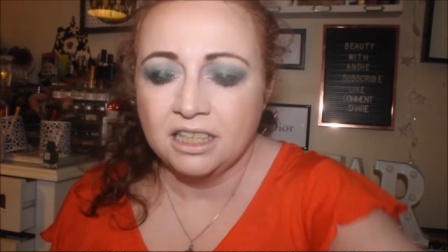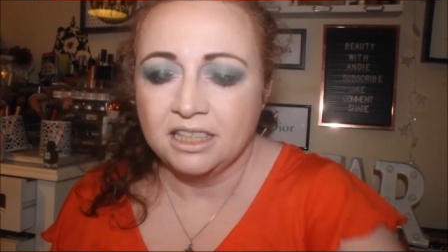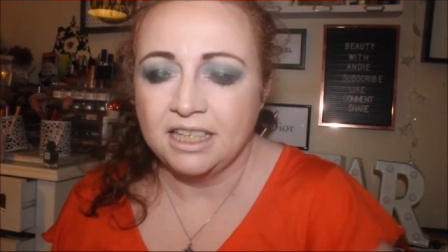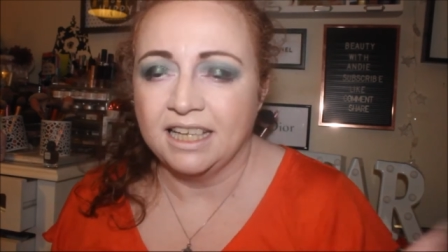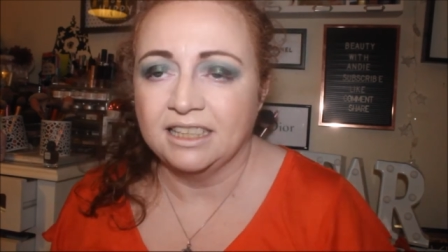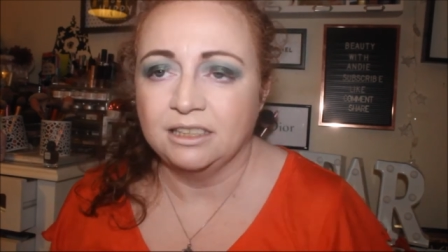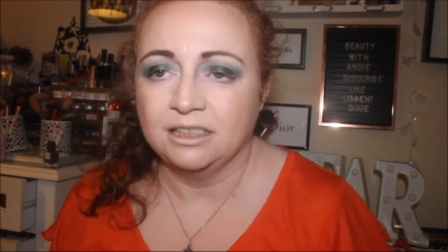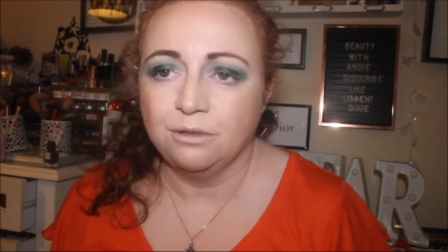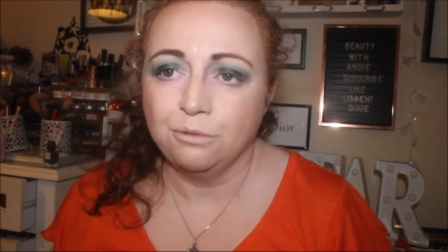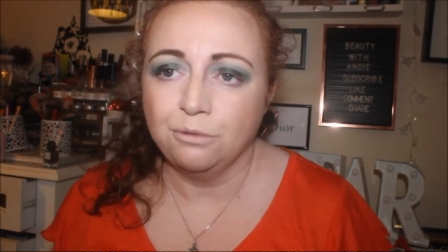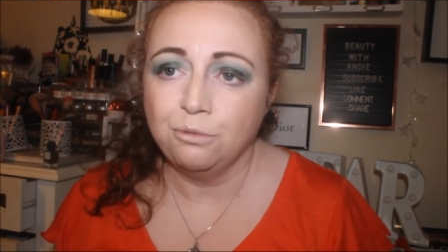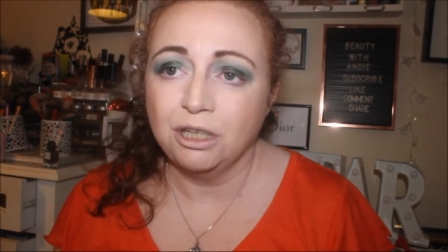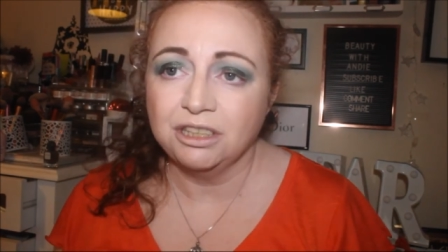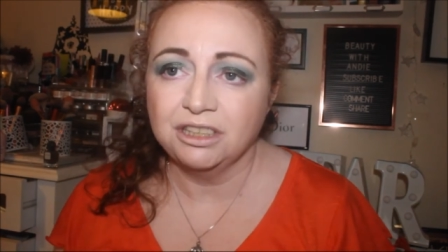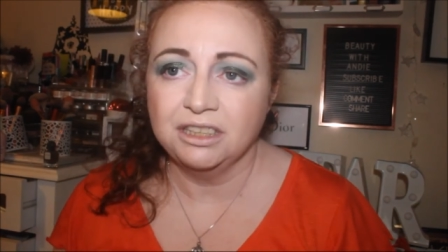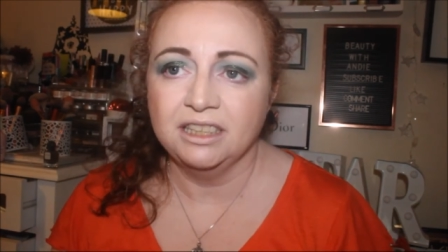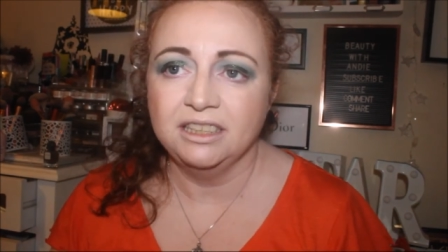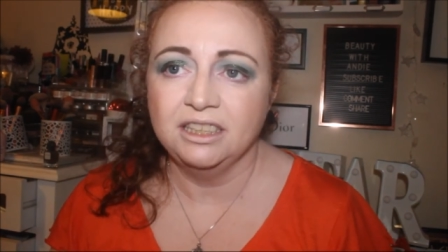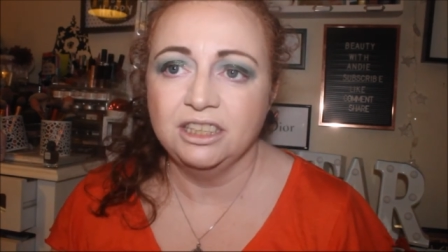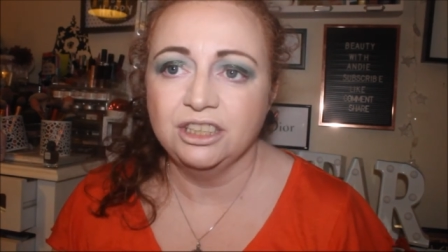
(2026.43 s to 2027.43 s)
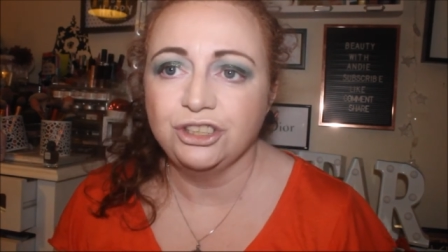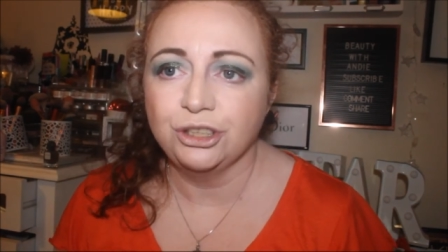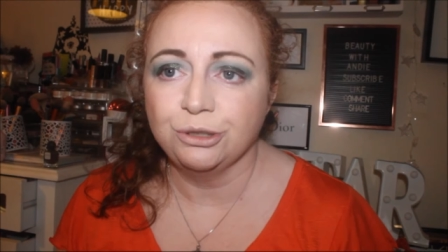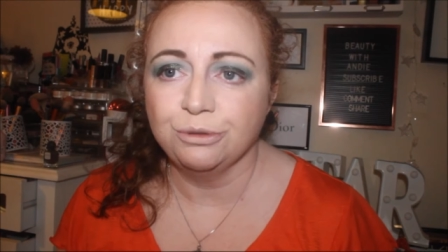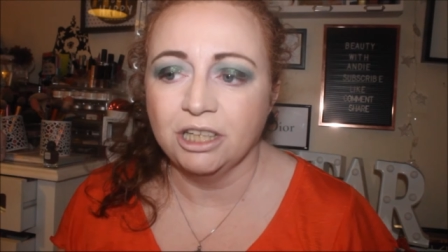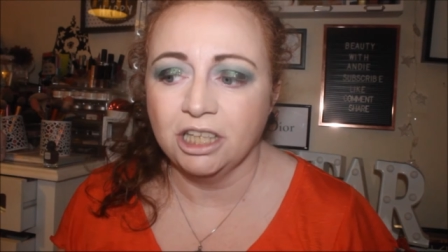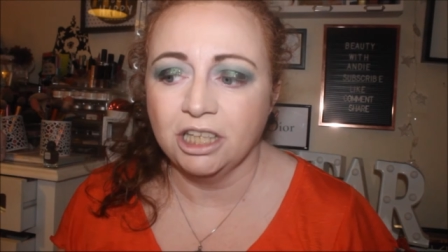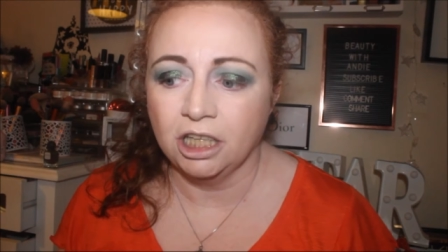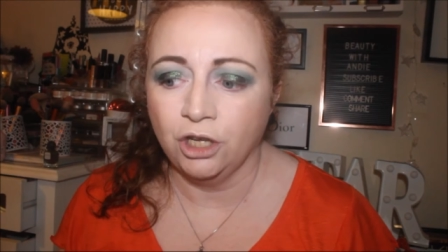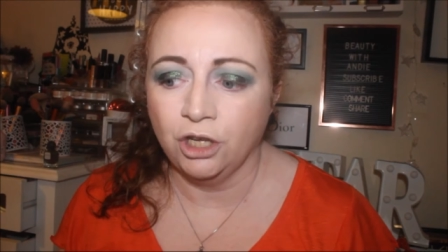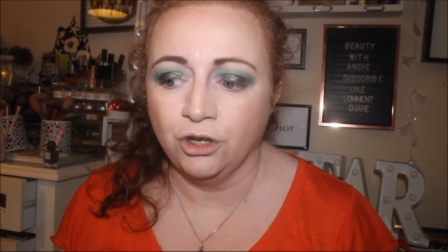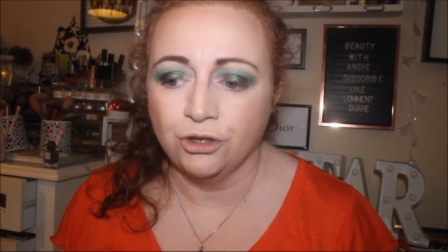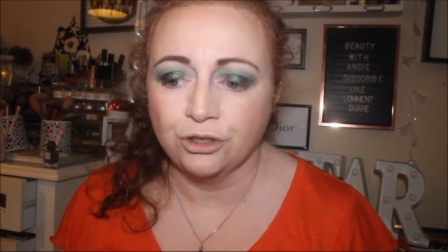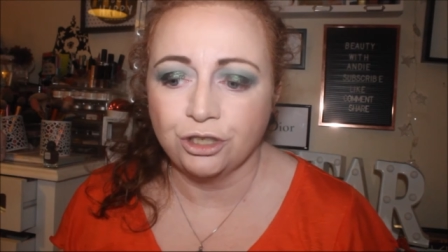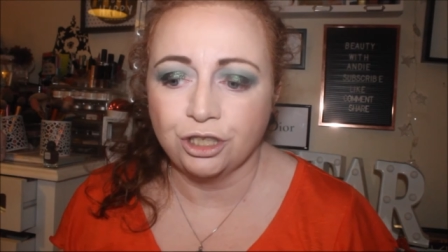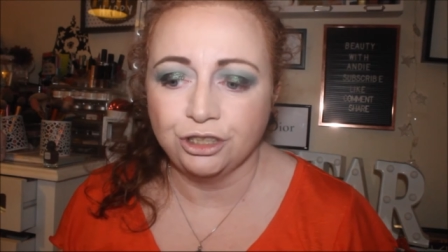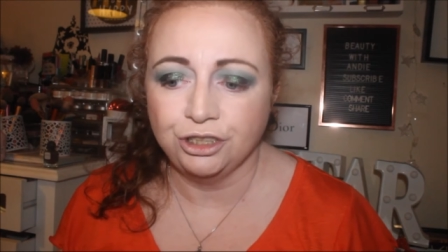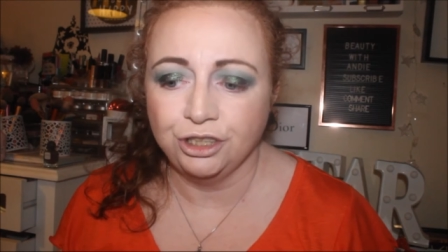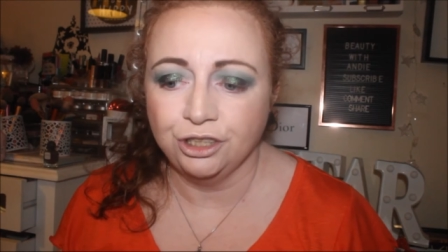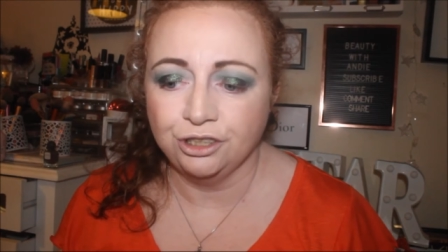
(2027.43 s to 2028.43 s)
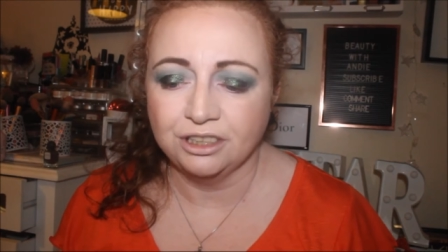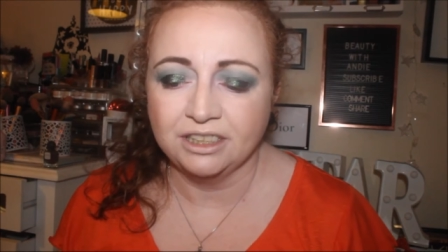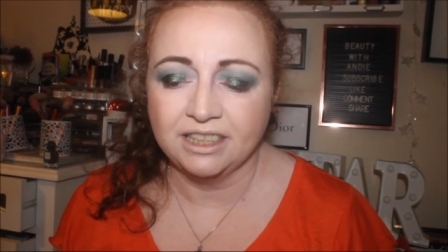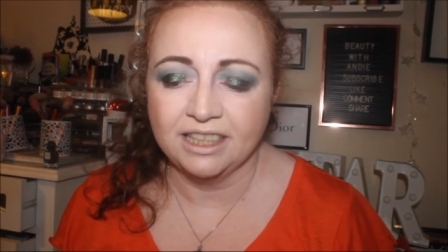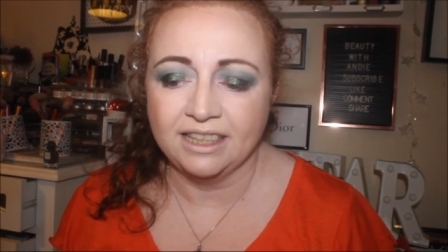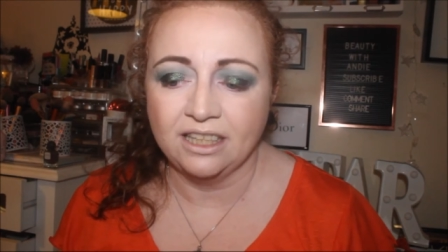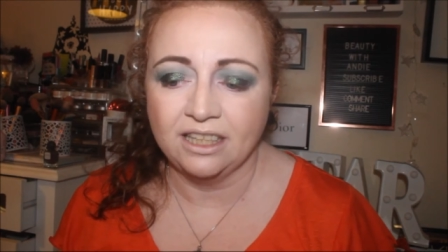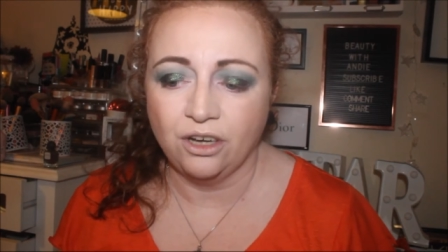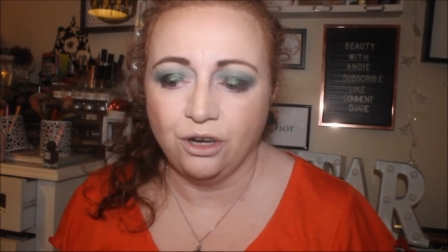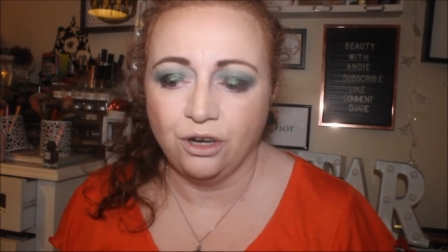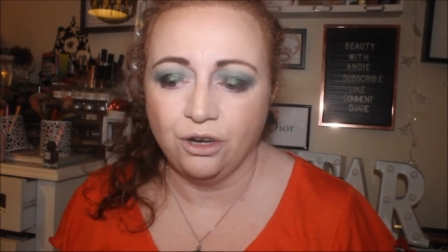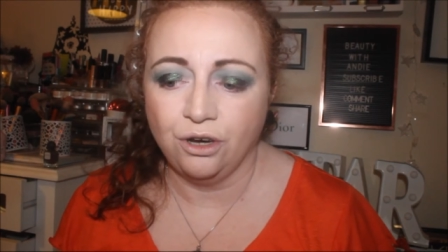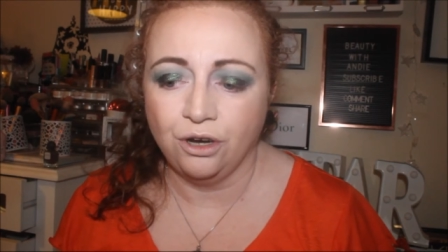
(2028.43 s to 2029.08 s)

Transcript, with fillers: yeah so I wanted to do a look using